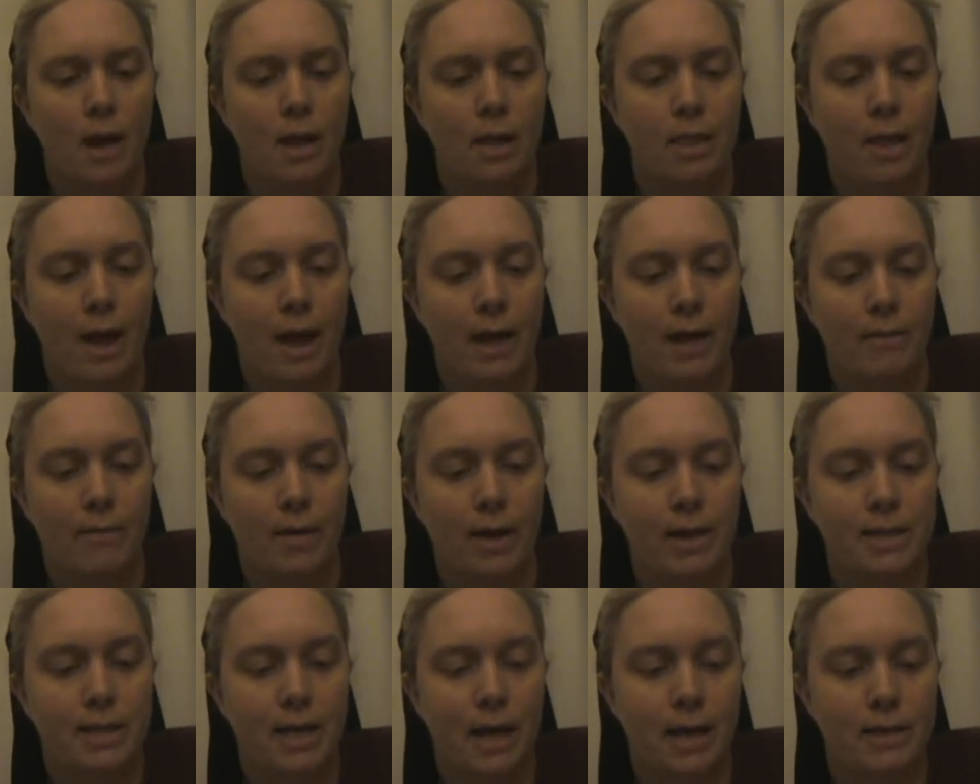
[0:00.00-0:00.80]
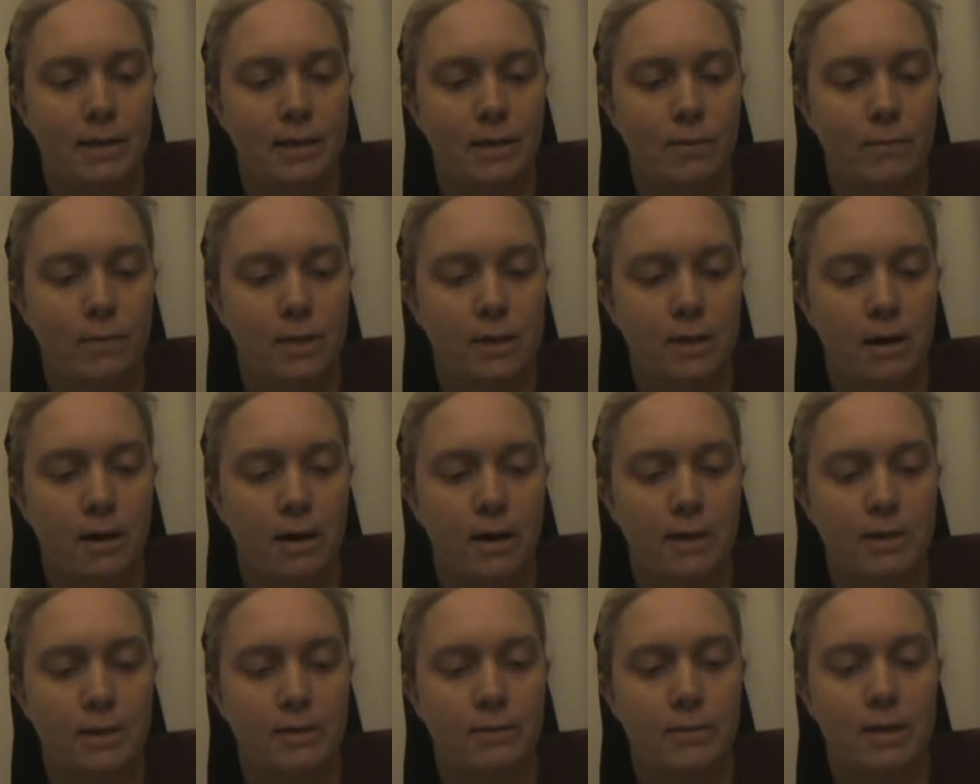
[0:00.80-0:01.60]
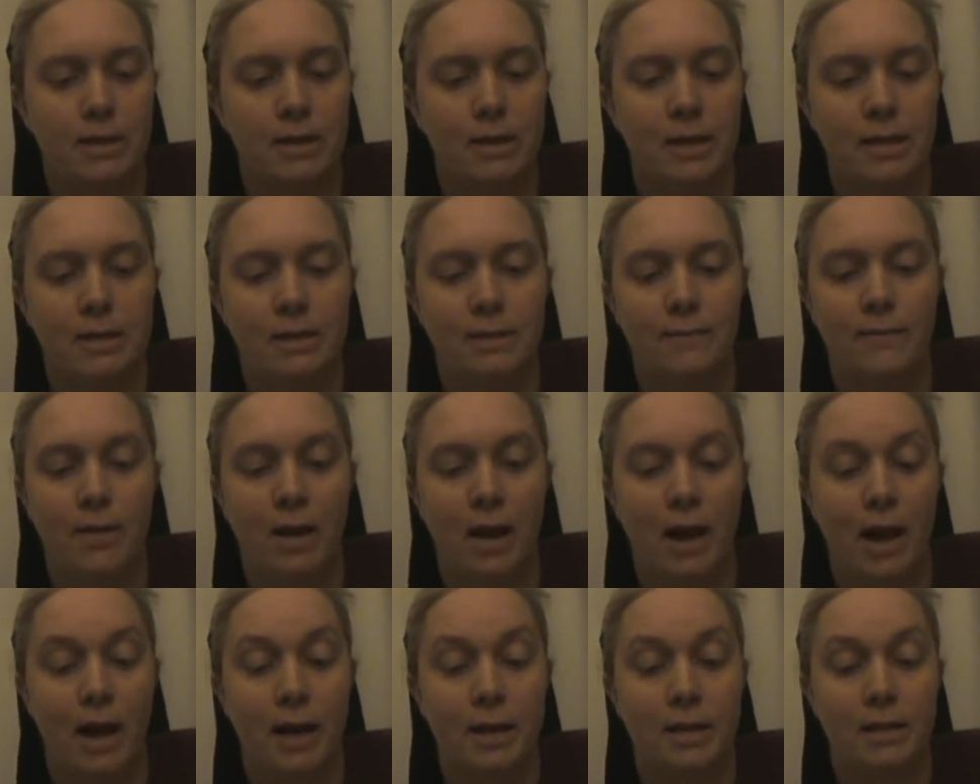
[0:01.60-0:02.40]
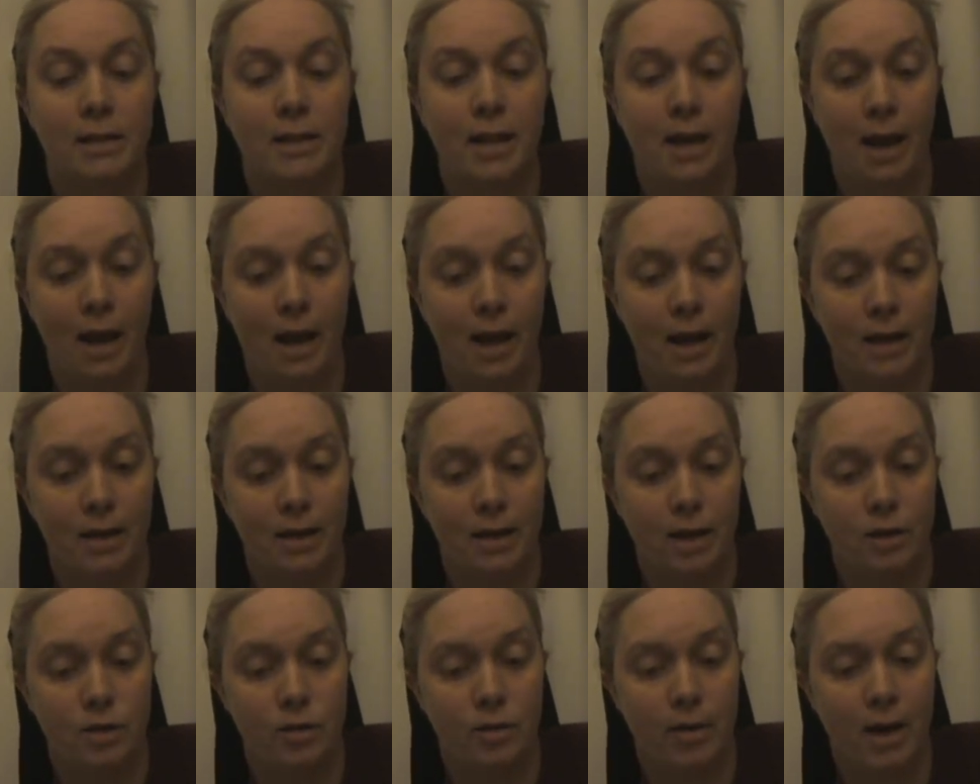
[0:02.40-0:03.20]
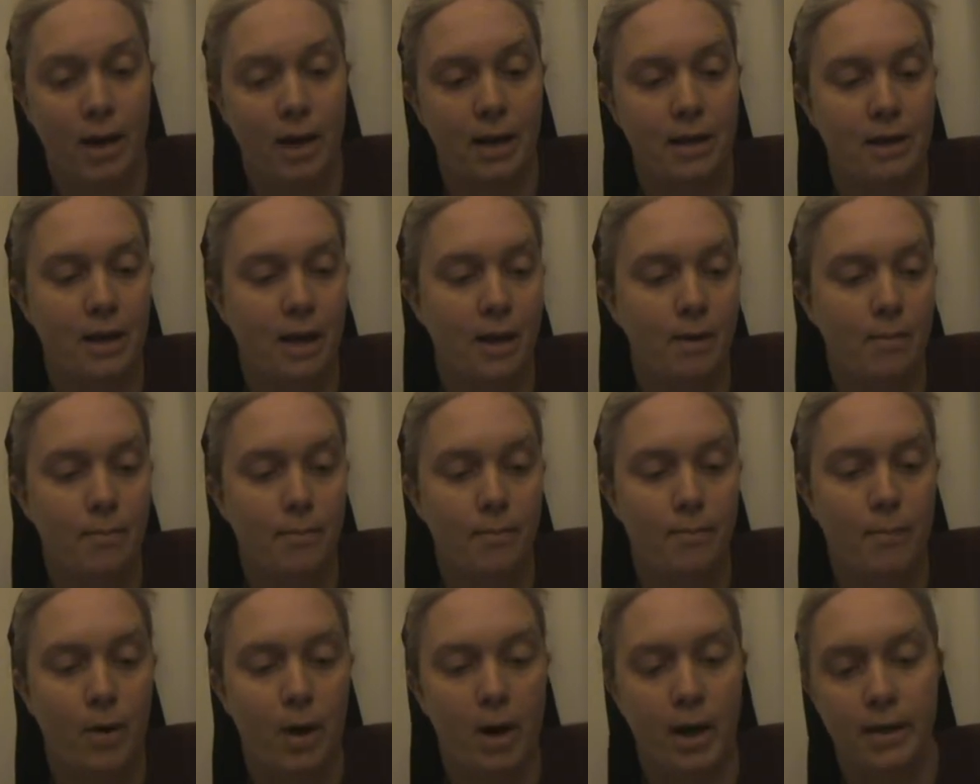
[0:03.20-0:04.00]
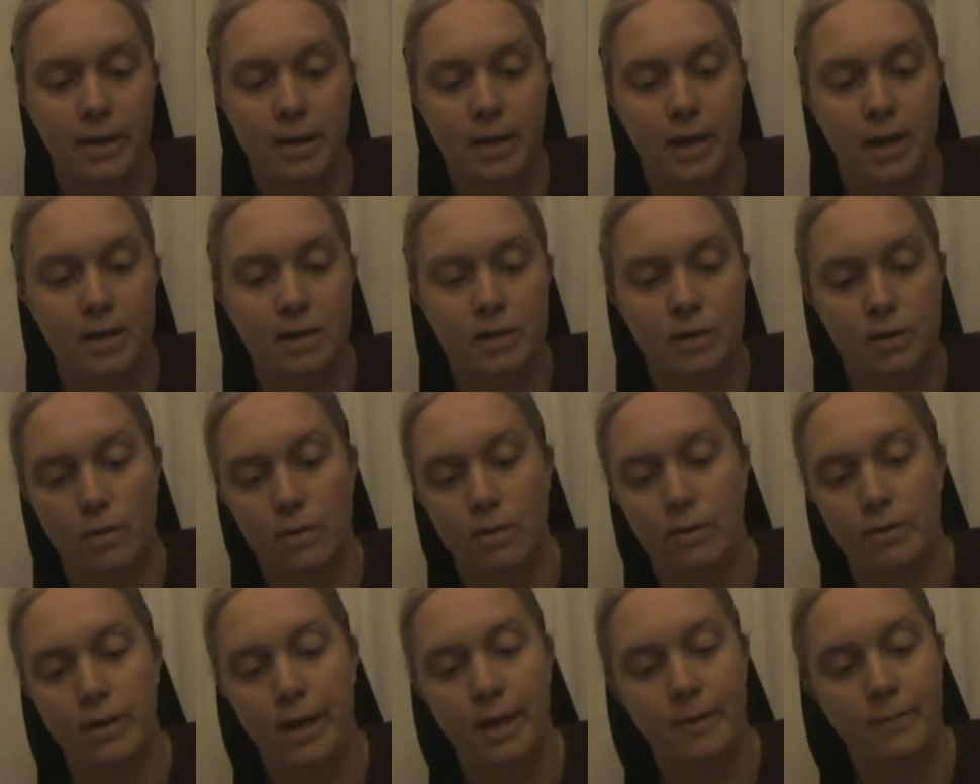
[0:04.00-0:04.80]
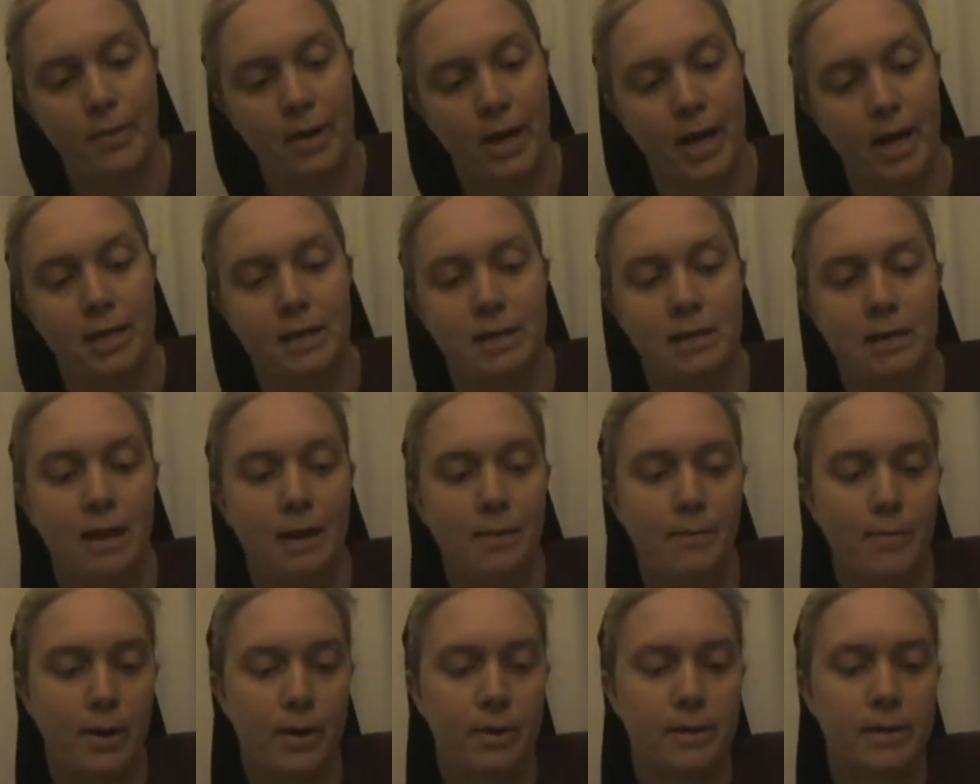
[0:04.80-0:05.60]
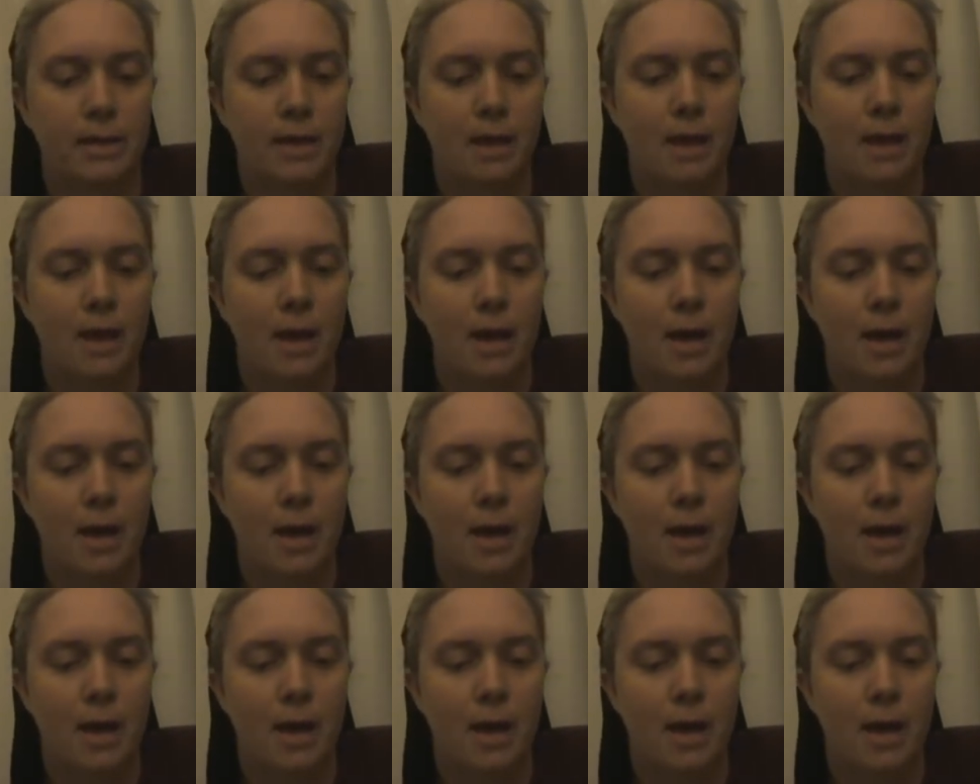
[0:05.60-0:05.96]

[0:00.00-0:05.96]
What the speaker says: Likewise, as it was also in the days of Lot, they ate, they drank, they bought, they sold, they planted, they built.